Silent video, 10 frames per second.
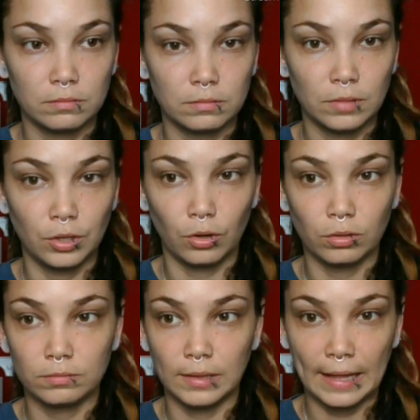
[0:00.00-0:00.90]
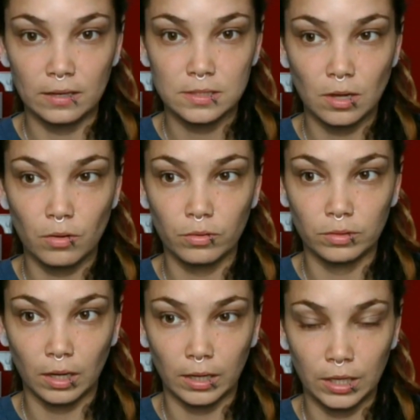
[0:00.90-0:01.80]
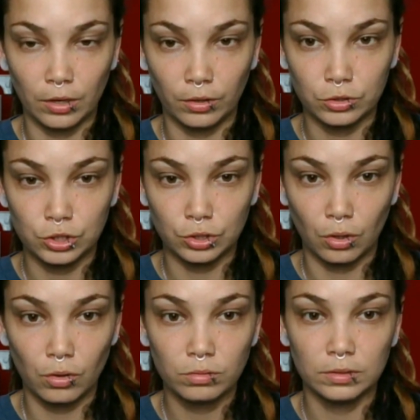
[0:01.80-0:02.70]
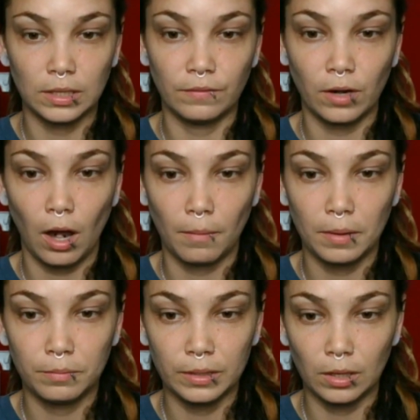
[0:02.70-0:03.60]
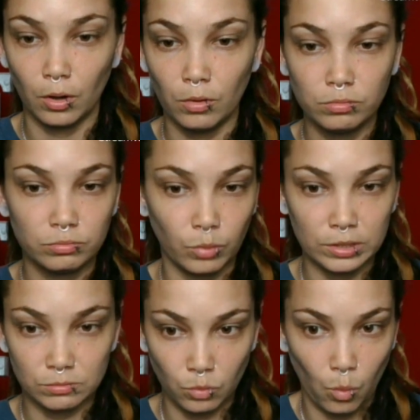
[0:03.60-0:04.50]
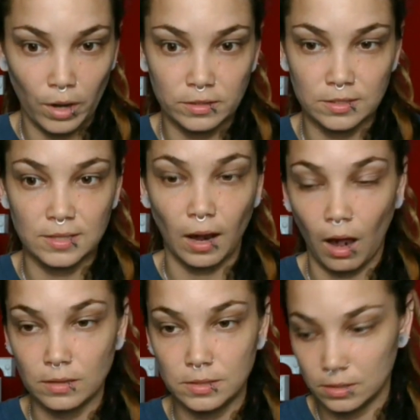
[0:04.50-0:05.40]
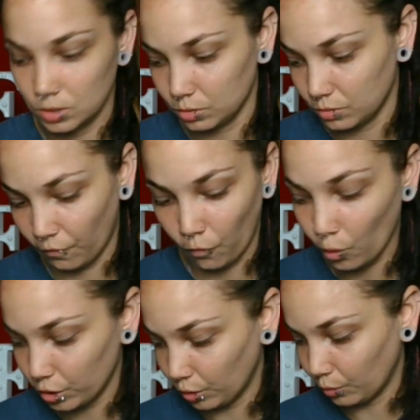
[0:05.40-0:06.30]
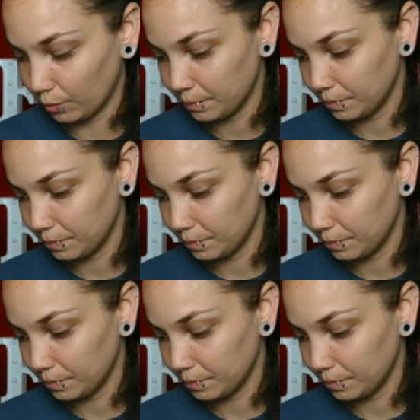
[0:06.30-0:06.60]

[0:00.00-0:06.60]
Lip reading: Let us know here on the show. Leave a comment below. What does that constitute for you?